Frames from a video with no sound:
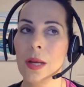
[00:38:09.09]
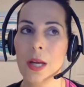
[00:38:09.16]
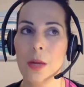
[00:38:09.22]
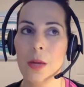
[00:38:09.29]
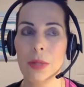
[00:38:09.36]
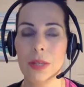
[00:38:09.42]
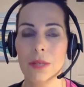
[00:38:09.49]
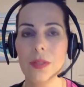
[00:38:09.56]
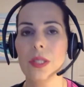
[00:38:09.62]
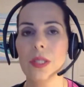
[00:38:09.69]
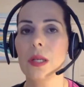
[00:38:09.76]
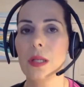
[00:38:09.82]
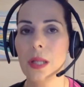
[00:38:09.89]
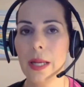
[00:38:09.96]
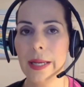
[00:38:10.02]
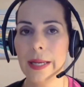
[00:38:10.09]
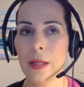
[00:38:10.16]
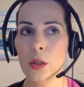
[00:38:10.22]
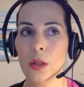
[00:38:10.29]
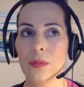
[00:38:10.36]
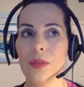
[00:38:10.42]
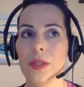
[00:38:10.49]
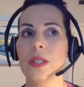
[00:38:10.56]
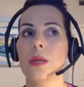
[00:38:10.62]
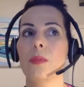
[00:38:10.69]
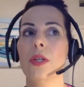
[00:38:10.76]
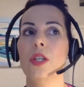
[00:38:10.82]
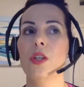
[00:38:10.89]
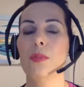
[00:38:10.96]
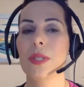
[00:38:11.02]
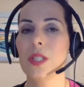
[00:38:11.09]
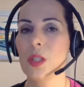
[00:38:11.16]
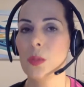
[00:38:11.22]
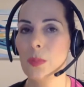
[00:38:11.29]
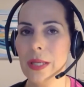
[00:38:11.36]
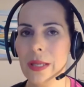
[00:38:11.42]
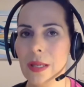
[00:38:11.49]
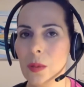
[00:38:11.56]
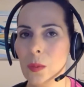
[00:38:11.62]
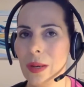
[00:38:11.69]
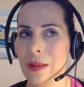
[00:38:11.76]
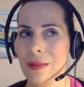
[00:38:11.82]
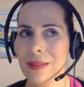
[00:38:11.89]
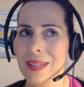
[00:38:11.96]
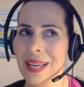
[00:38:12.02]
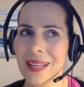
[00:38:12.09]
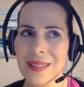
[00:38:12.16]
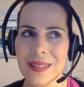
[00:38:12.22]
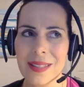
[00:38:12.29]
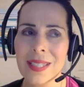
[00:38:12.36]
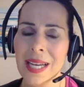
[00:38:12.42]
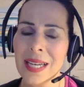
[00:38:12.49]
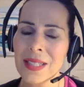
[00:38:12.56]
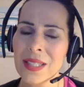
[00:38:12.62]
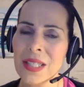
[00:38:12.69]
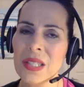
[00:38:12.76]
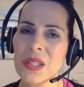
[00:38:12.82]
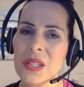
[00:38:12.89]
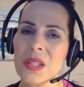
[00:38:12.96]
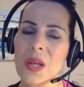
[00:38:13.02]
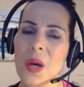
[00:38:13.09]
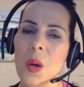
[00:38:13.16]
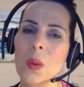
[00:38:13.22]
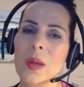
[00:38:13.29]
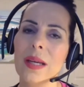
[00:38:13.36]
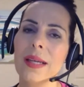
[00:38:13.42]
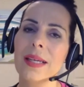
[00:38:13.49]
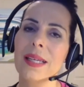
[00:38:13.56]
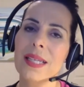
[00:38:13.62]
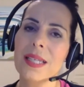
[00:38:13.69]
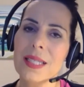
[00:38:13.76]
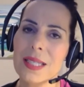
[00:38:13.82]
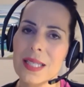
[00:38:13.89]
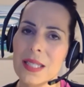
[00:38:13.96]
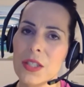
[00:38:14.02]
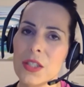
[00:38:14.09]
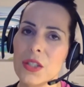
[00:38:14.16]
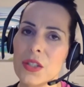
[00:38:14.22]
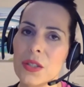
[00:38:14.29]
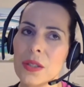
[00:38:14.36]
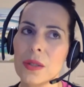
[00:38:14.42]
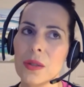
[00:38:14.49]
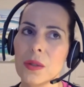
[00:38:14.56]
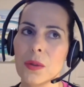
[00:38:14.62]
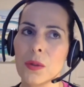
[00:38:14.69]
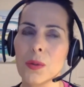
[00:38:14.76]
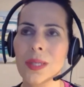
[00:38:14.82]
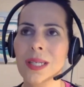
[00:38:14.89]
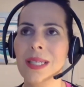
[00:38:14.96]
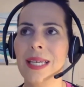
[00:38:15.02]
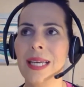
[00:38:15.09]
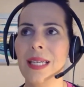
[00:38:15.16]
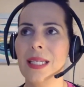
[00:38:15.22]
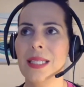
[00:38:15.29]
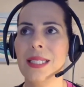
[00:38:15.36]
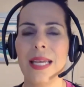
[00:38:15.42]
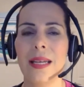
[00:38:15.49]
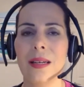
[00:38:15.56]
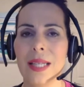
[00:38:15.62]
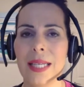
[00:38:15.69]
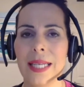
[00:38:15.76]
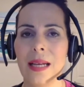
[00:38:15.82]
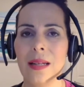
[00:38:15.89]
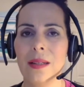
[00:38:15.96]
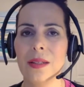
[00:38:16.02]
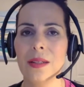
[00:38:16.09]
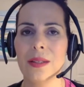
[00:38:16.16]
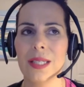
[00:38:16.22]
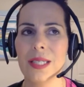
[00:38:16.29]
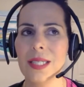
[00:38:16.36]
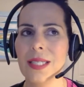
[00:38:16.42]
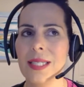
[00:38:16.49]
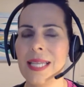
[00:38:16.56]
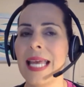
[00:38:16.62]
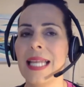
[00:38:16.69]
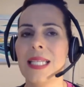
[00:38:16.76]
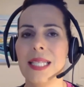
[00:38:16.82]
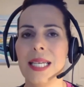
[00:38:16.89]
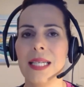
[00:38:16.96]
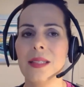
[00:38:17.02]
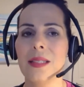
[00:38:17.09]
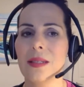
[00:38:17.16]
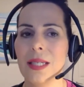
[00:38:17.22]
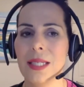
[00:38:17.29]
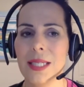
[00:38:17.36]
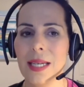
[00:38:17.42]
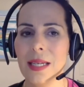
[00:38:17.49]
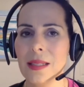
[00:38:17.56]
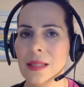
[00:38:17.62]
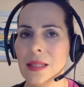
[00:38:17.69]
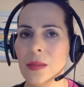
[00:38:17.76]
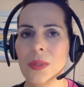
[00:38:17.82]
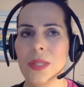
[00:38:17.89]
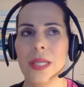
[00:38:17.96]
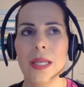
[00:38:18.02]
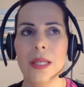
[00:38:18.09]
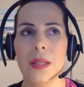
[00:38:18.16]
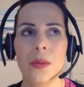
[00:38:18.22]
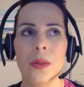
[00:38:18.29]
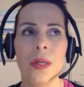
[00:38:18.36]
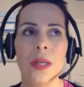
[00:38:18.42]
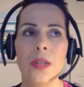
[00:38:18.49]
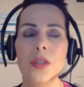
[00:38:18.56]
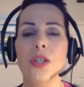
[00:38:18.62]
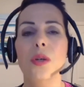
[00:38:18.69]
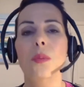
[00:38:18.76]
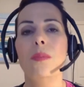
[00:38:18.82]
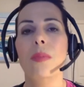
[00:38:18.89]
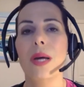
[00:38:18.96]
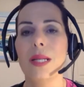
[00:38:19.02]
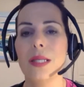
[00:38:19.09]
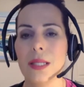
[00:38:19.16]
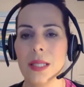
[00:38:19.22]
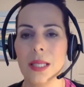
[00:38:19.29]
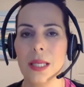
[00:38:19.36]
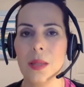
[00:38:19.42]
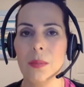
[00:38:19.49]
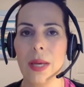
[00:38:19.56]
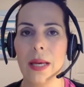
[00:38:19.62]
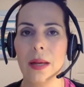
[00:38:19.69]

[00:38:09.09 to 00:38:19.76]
But if it's a client or if it's someone you've been speaking with, yes, texting is so easy to do. You could get a date on the calendar in 10 seconds on a text that would take you 2 months in email.